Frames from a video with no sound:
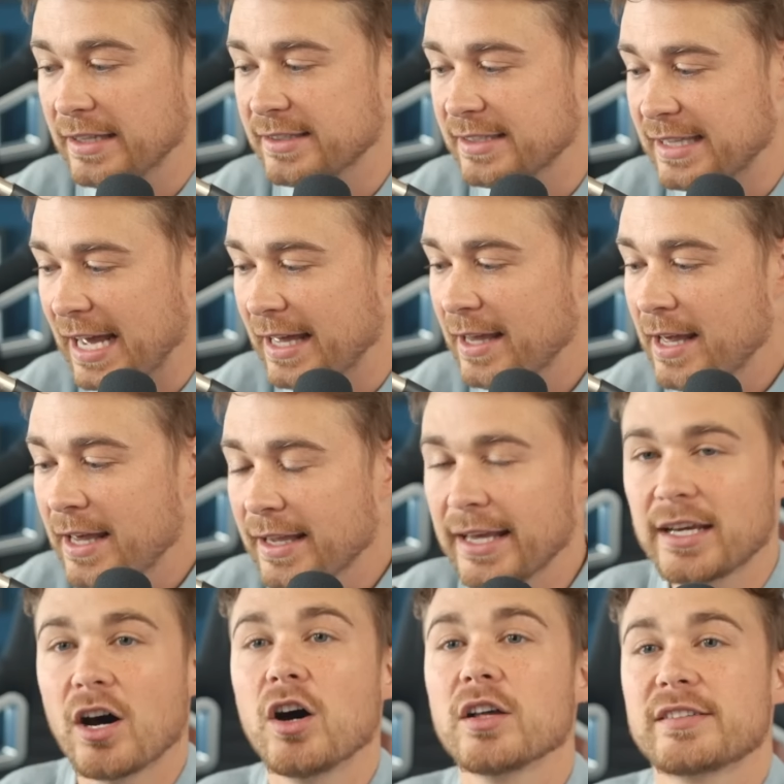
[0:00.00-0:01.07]
is that they
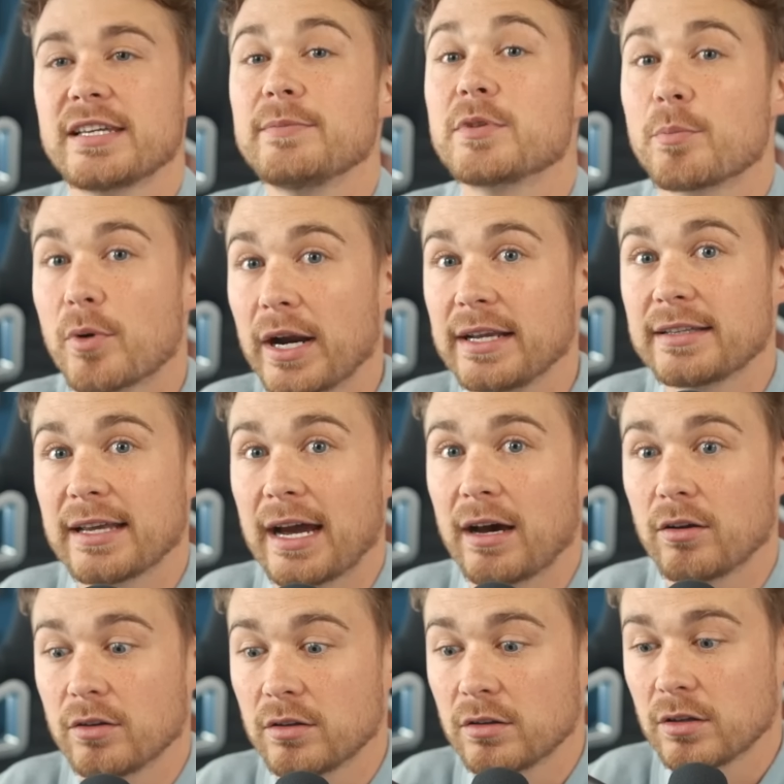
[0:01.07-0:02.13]
can't seem to break
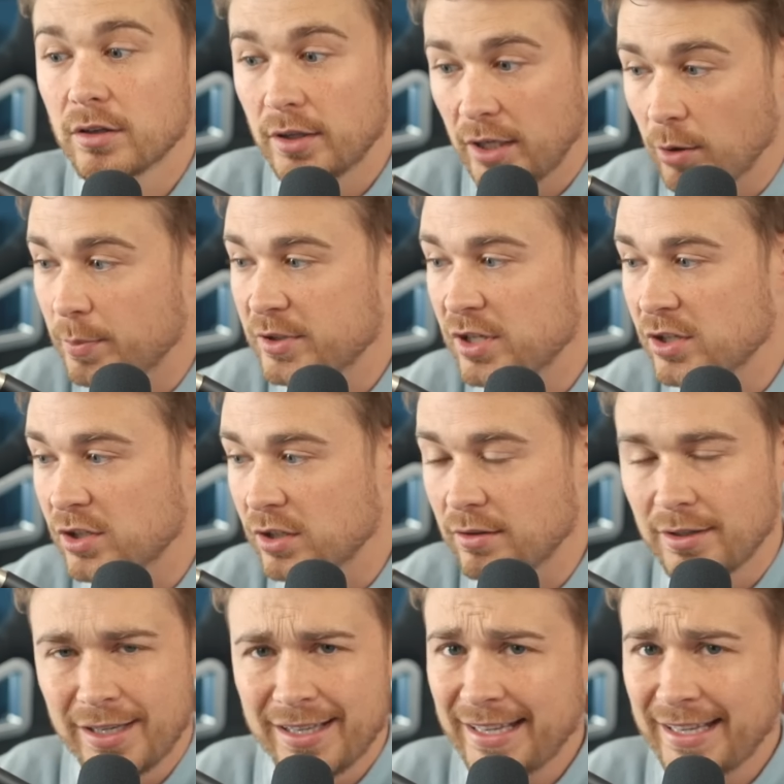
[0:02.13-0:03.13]
down the opposition.